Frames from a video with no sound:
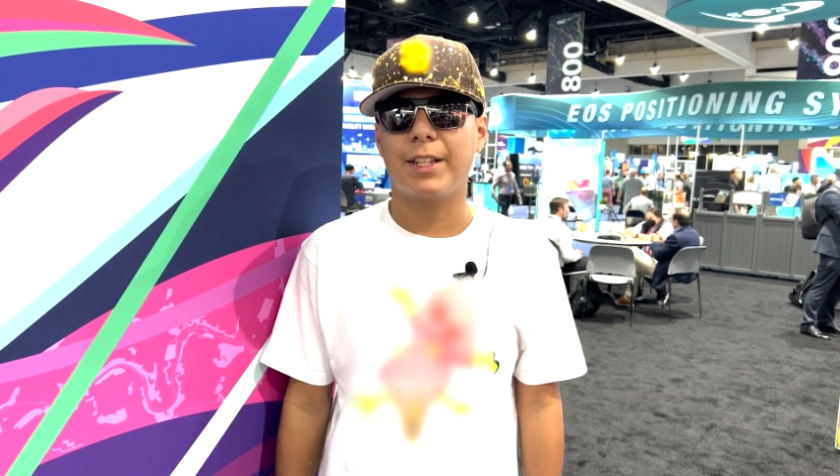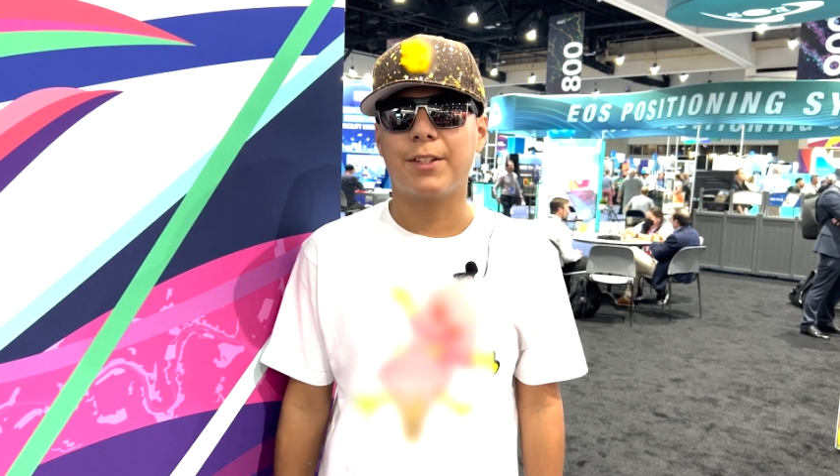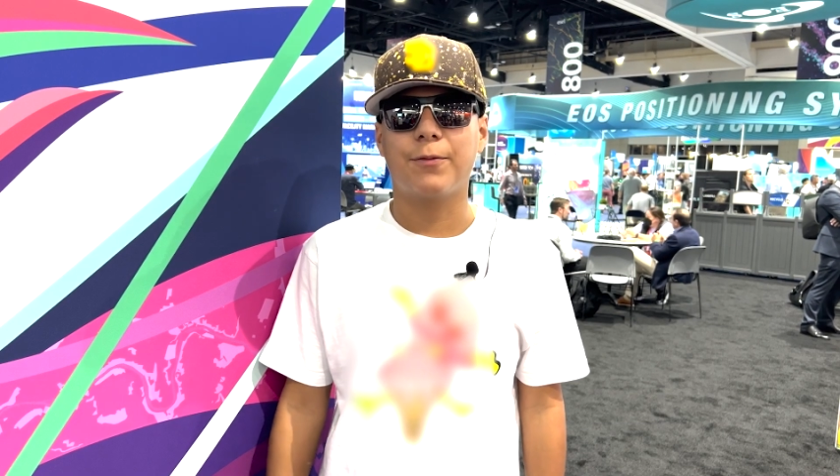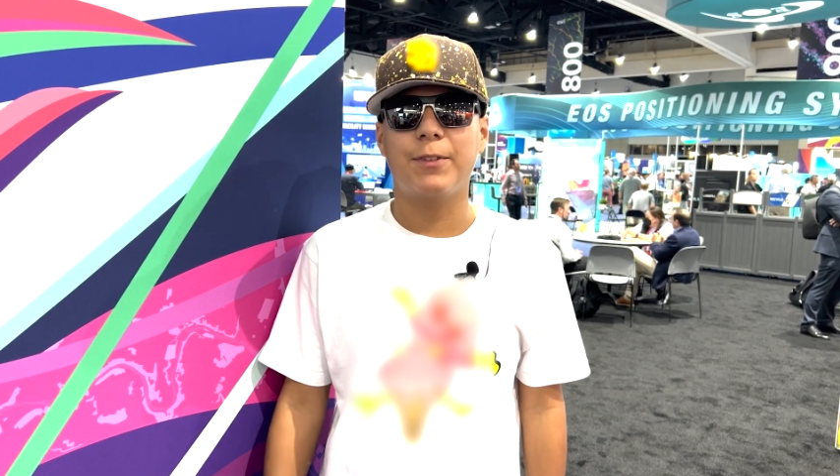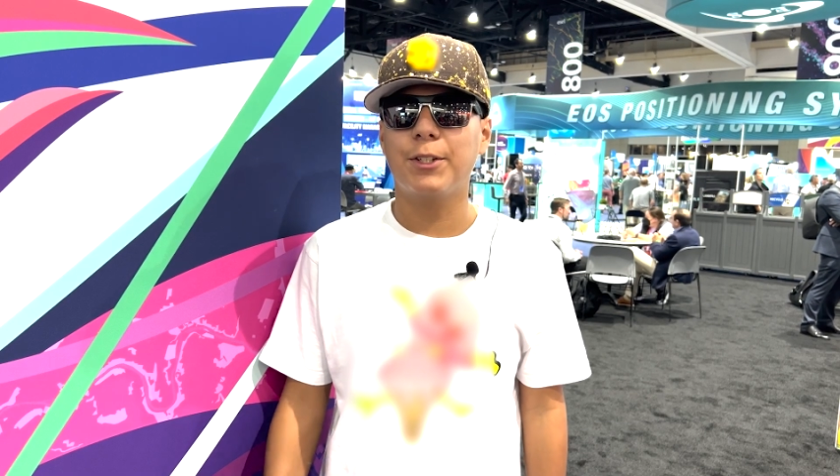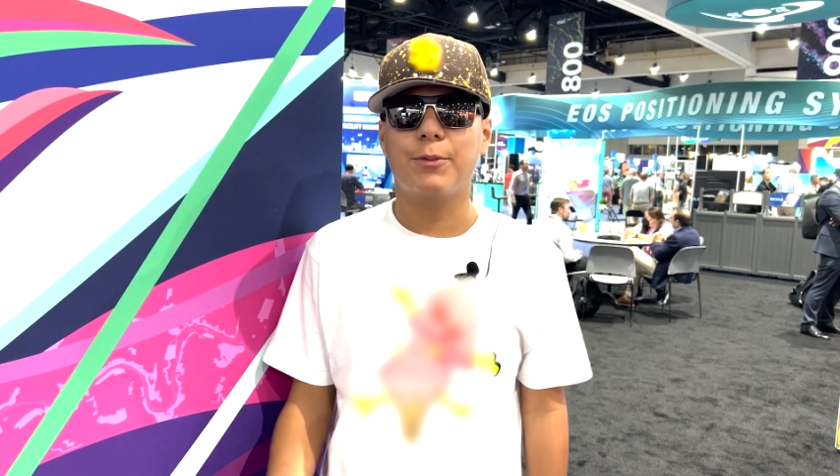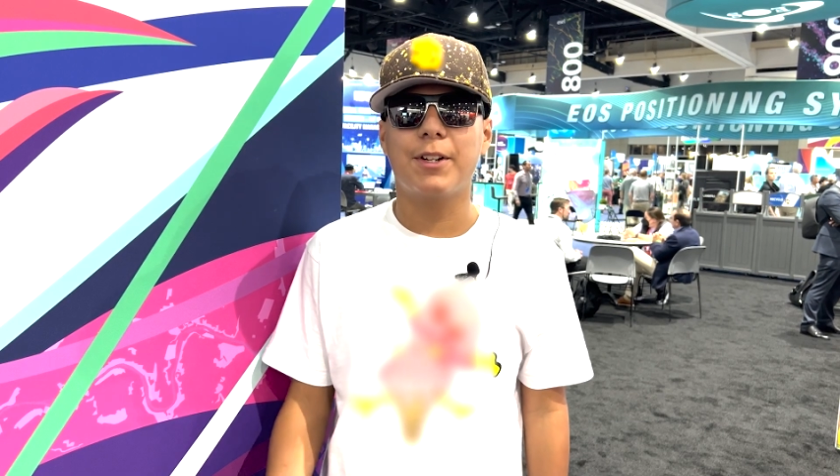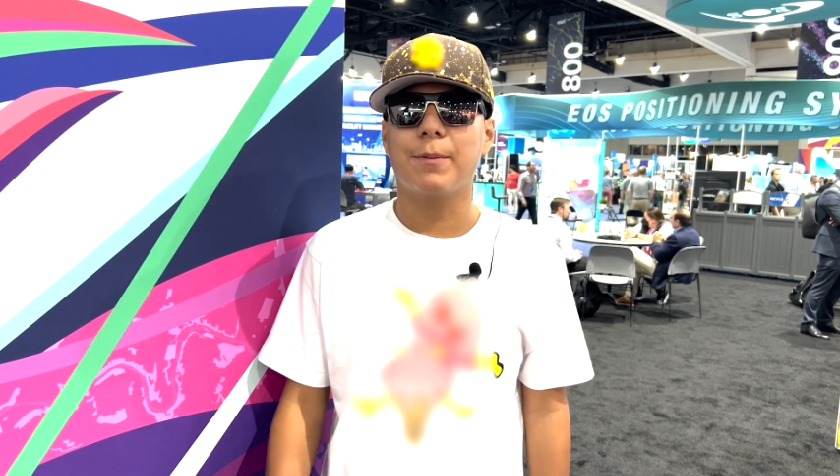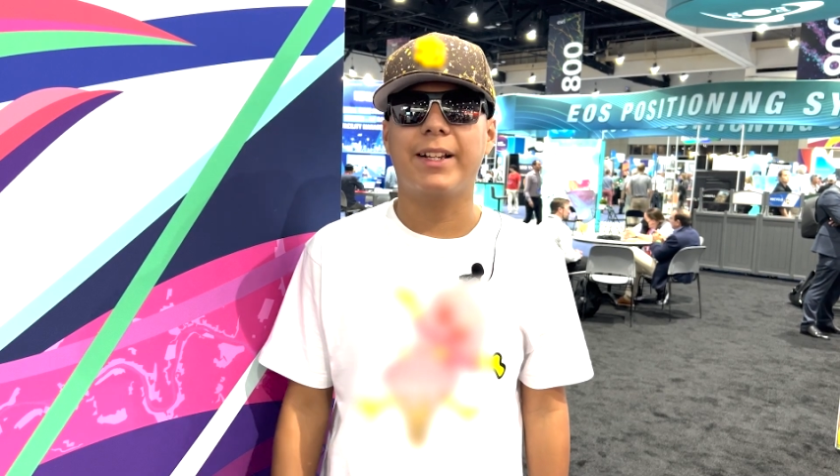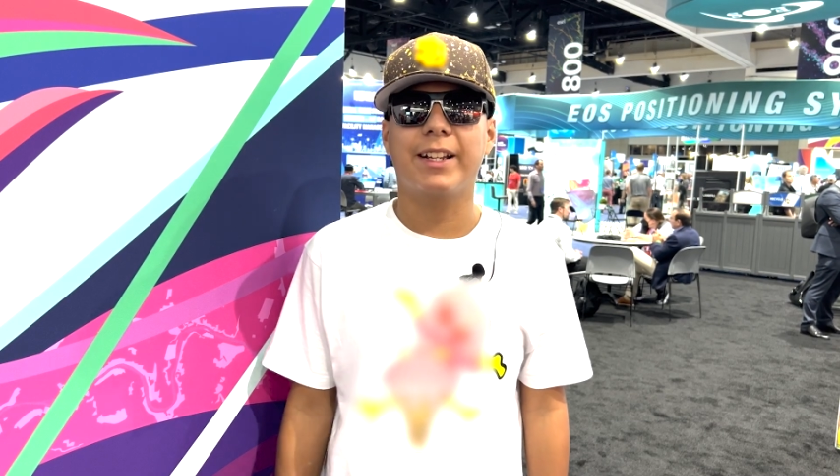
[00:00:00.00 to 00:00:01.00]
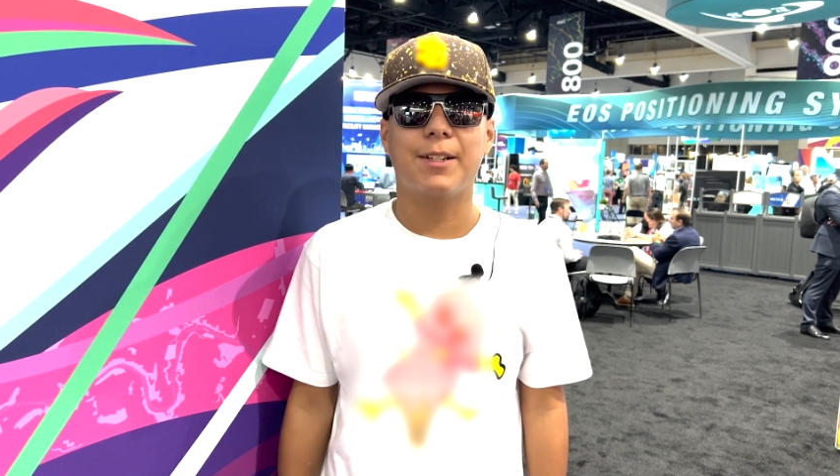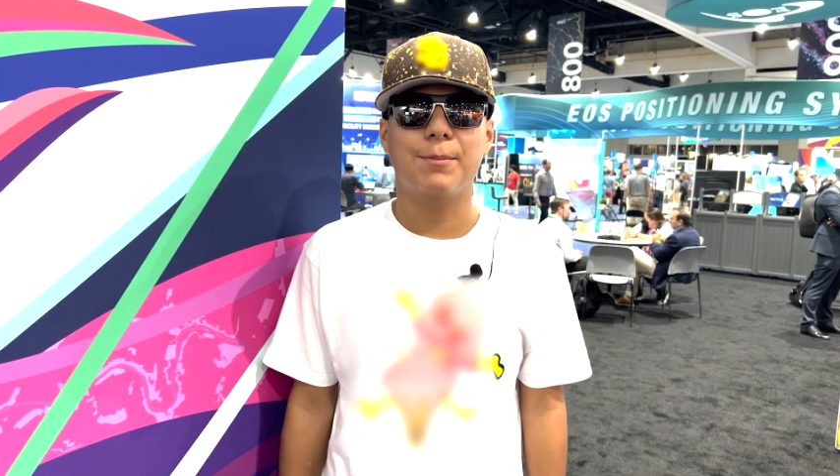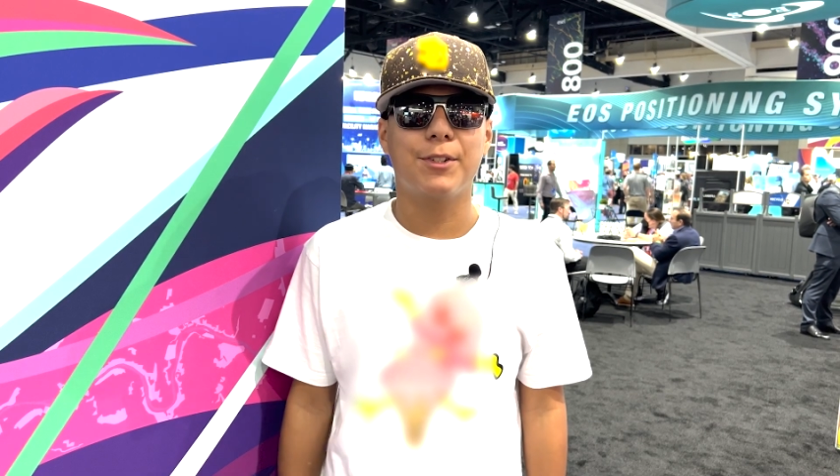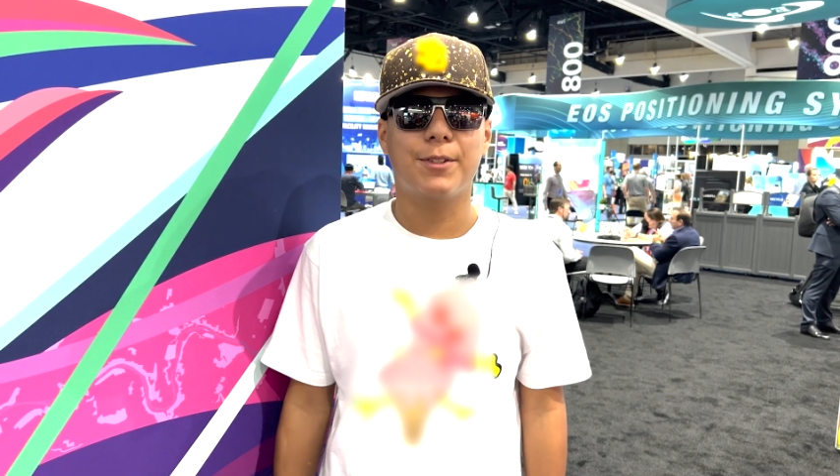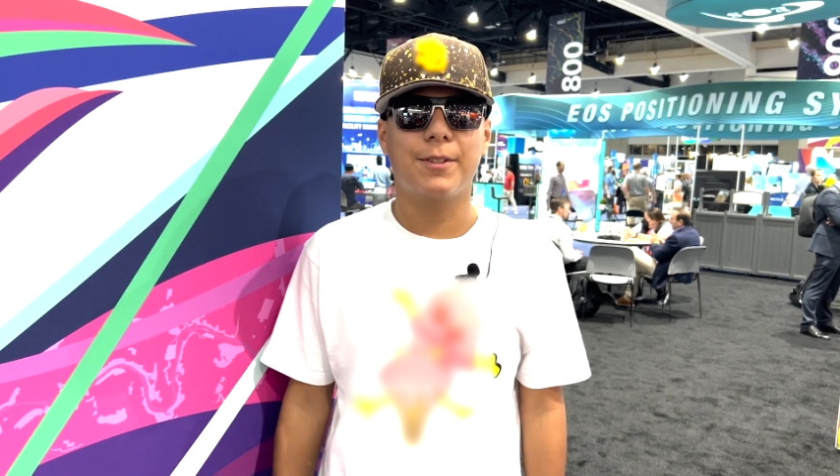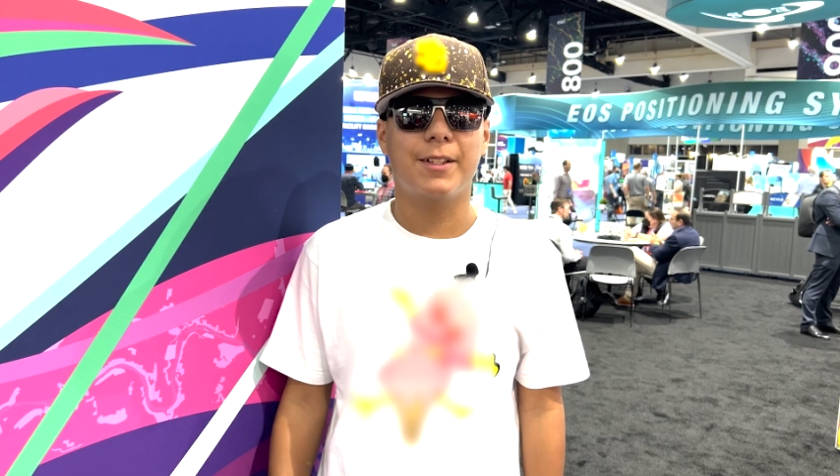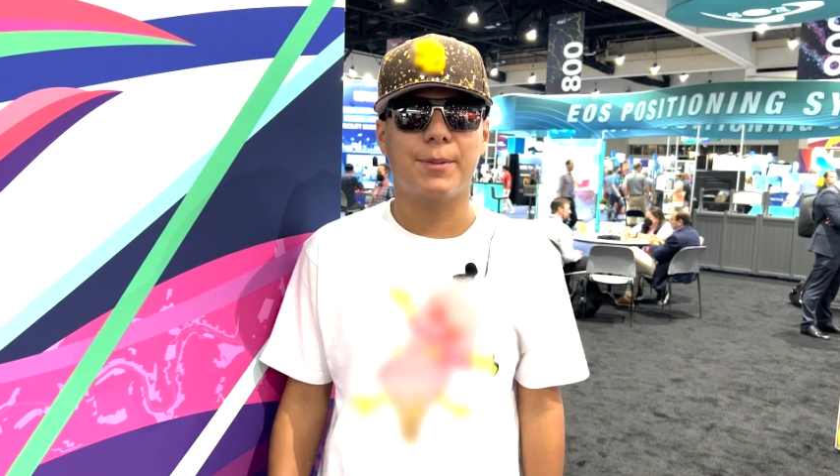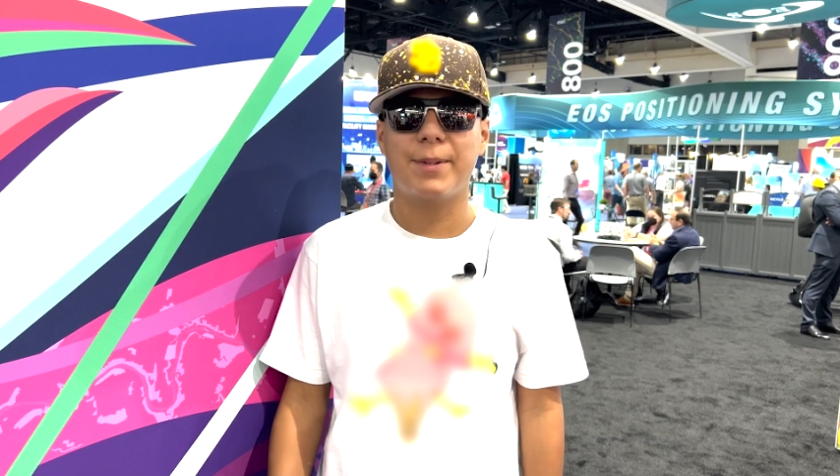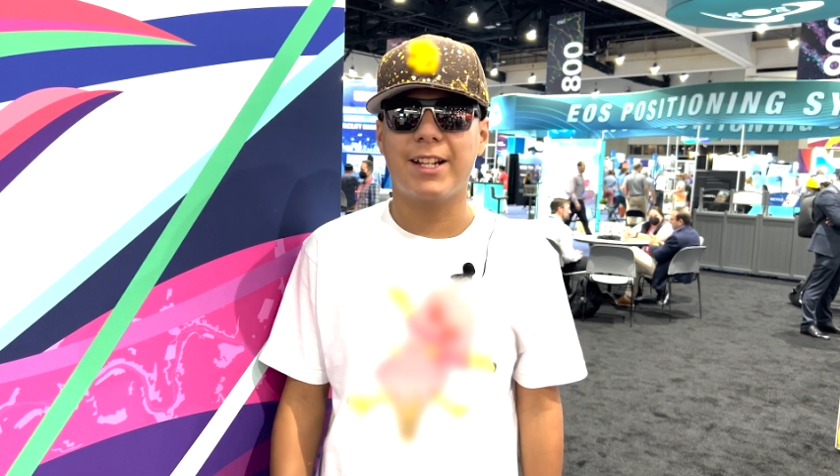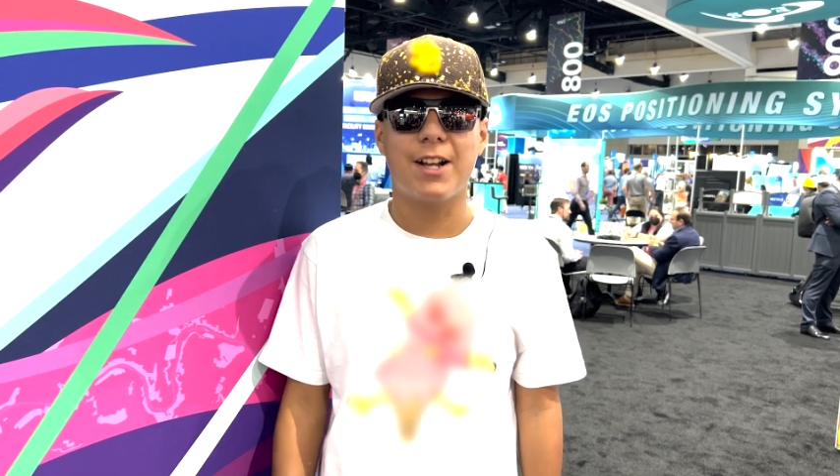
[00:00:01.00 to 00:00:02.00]
it feels weird because I'm used to
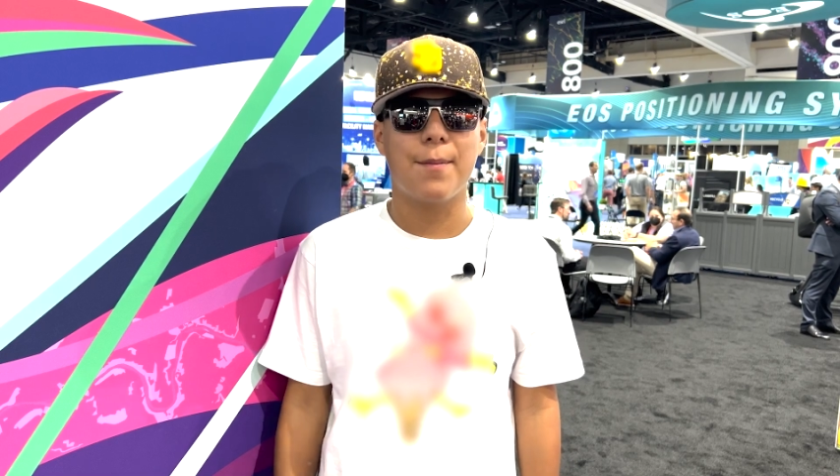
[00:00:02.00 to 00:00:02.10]
this being